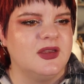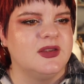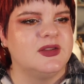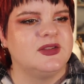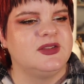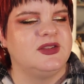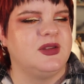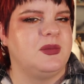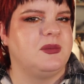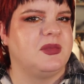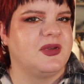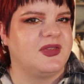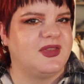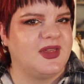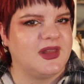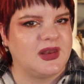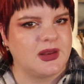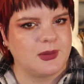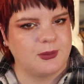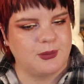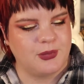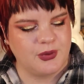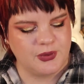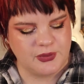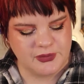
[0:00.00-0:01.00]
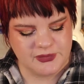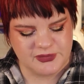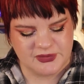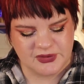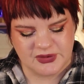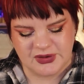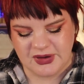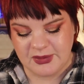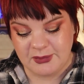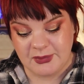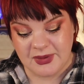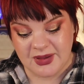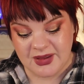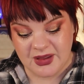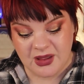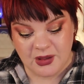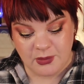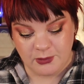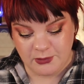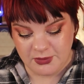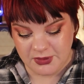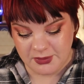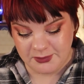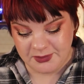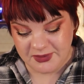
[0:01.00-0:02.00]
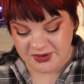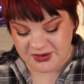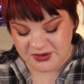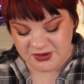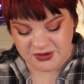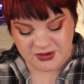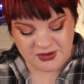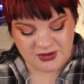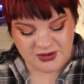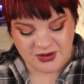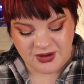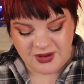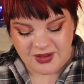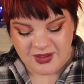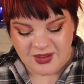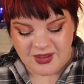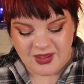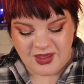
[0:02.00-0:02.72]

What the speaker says: sympathetic person in my humble opinion.